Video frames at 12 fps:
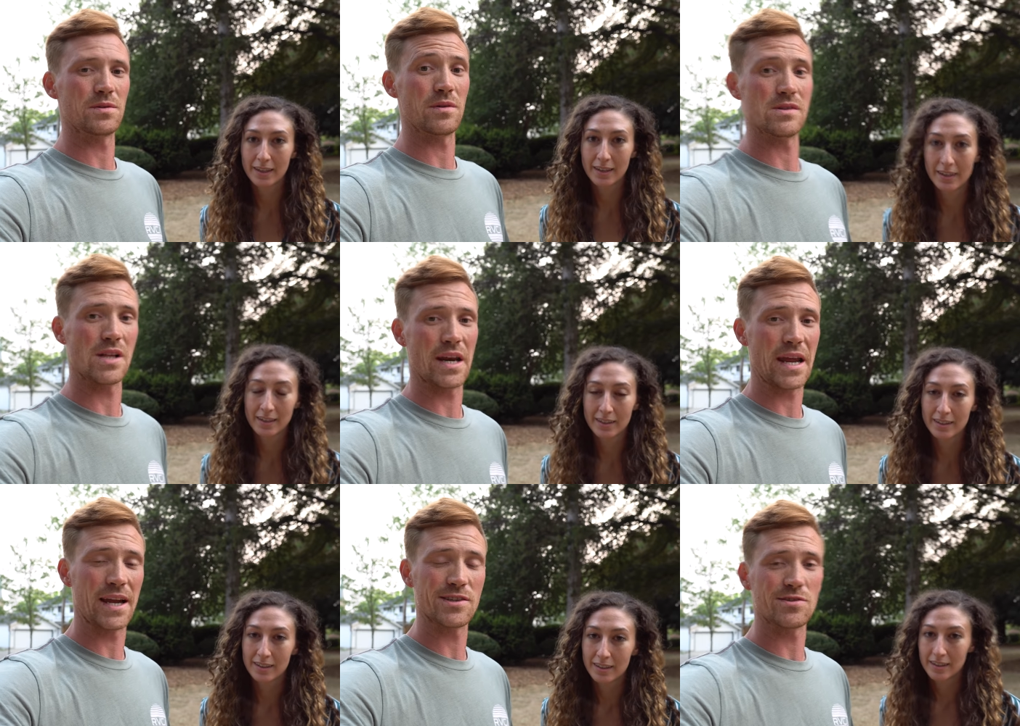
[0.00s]
Speaker 1: doing a lot
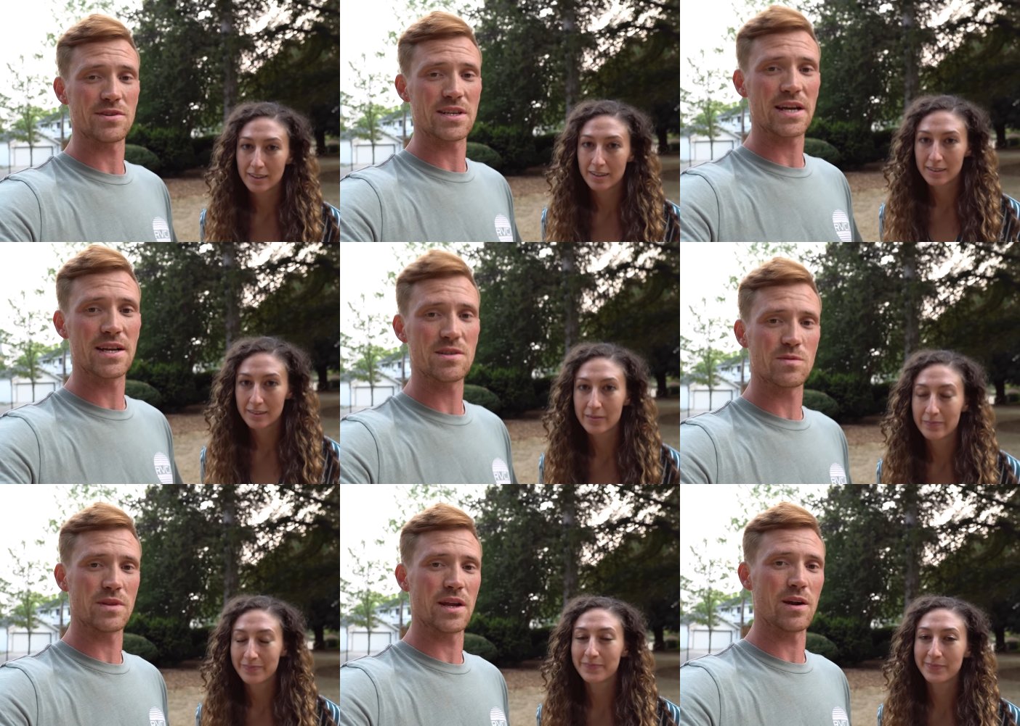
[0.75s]
of exercise
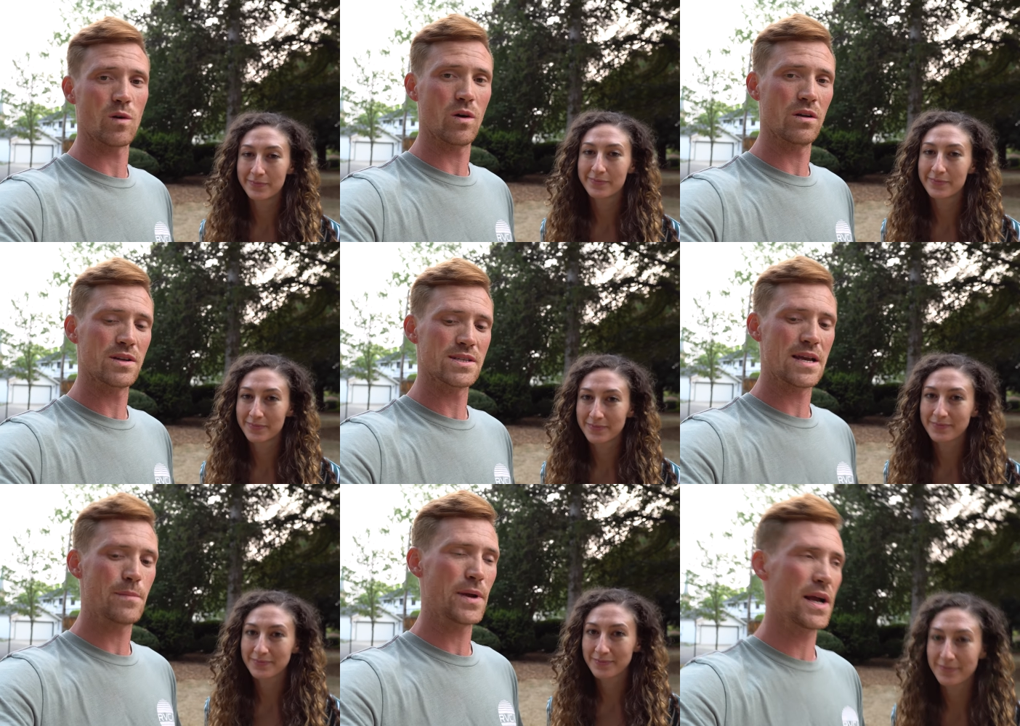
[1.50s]
when the air quality's
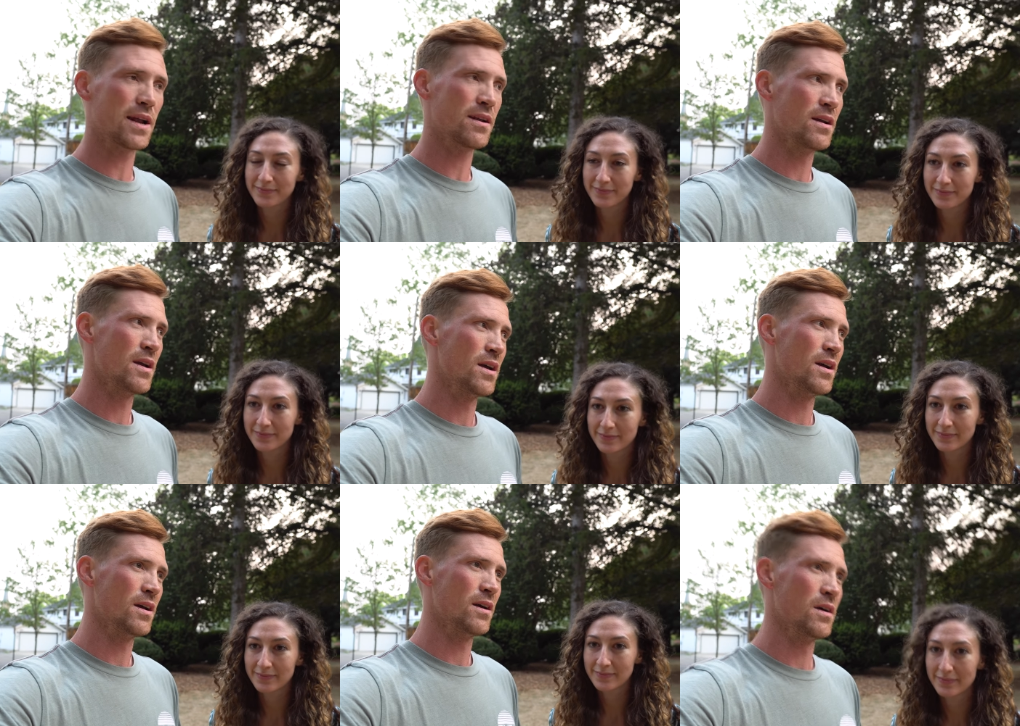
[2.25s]
that bad.
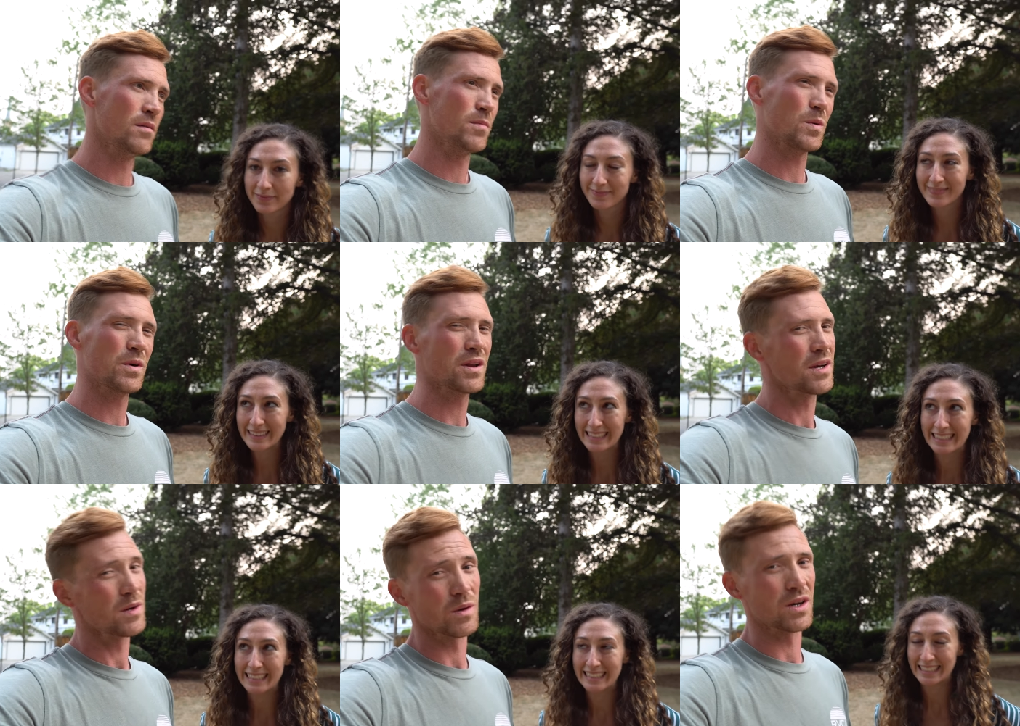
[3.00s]
But we're
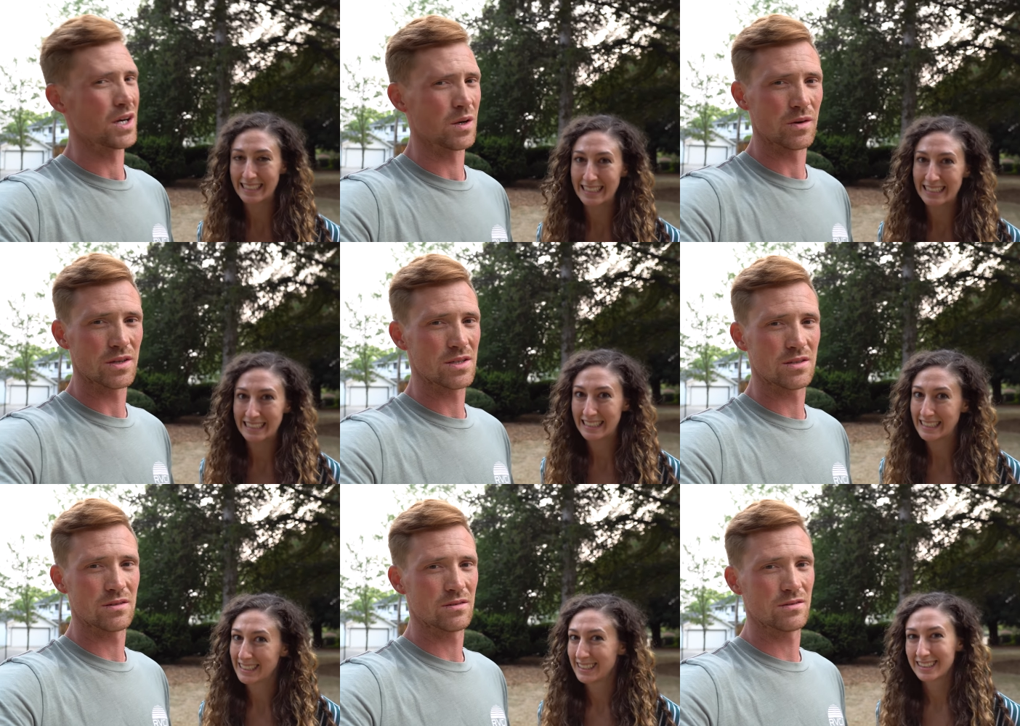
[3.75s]
gonna do it
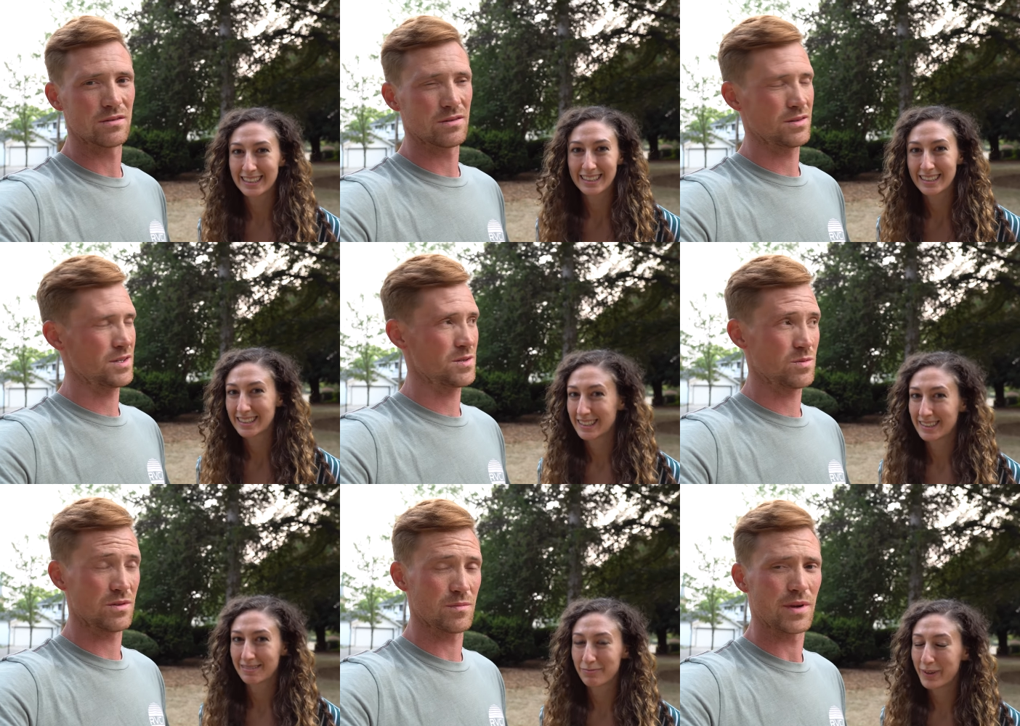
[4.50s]
anyways, because
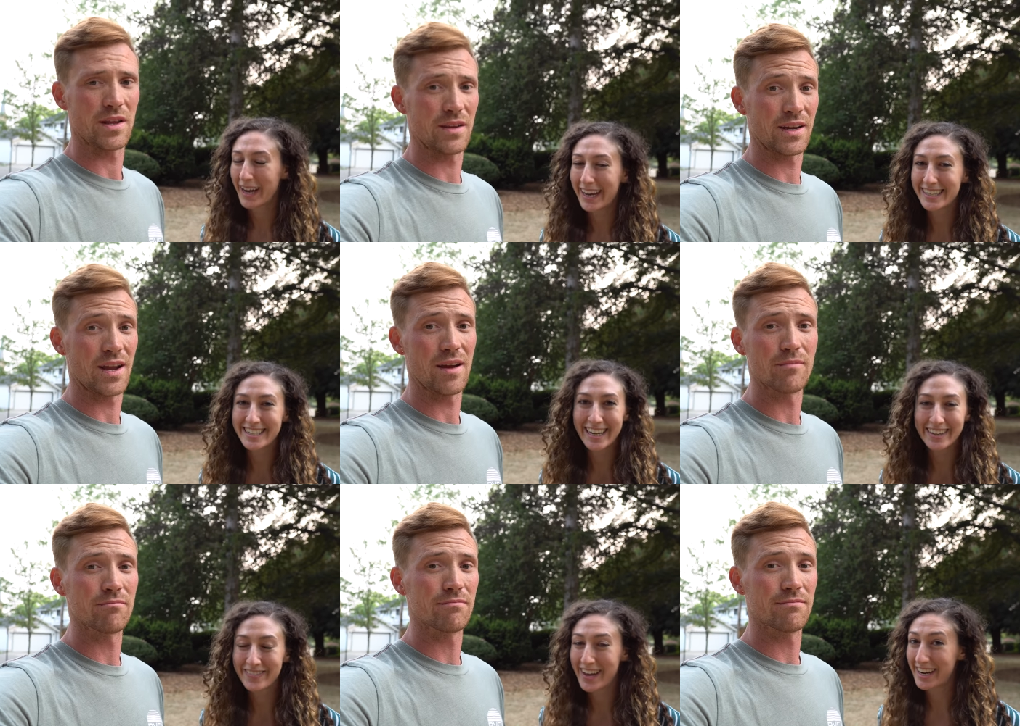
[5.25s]
we're in. We got to
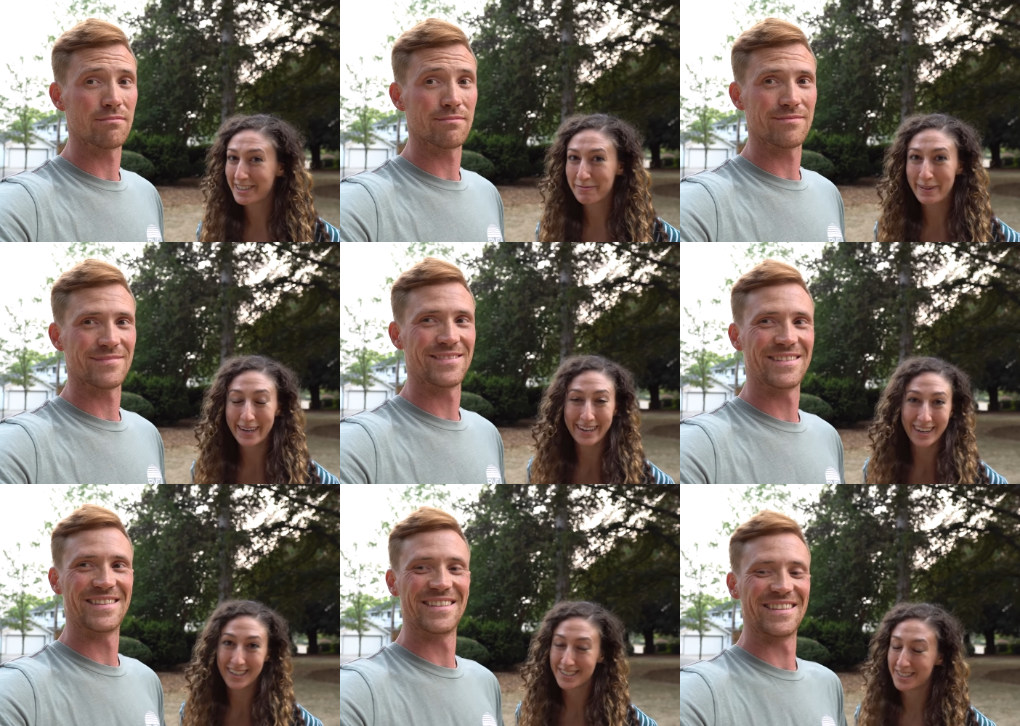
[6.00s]
take
Speaker 2: advantage of being
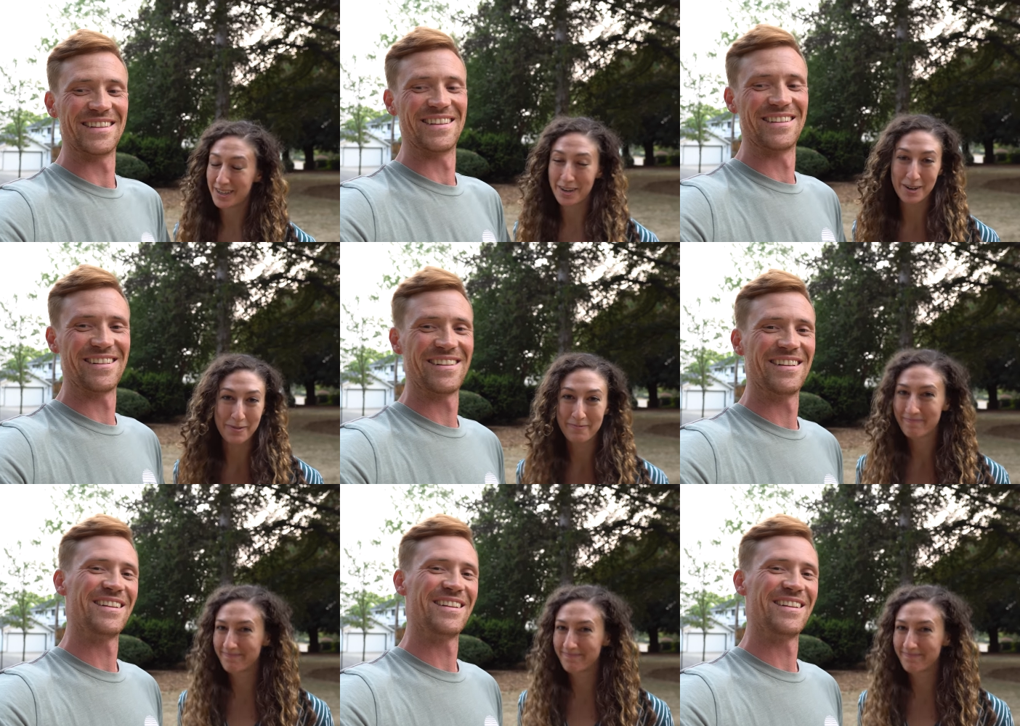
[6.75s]
here, so